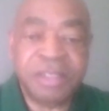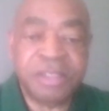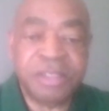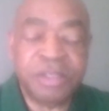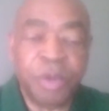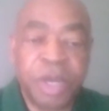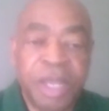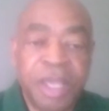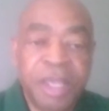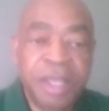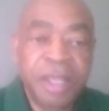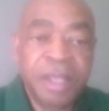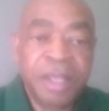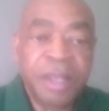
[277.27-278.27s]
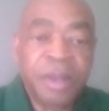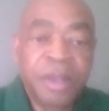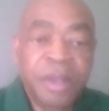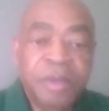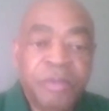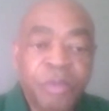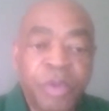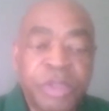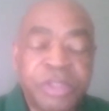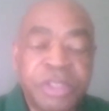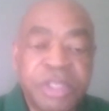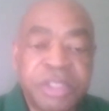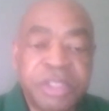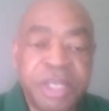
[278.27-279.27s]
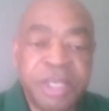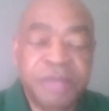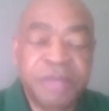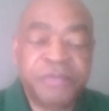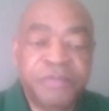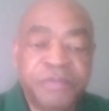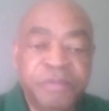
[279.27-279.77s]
And so when I went to the 10th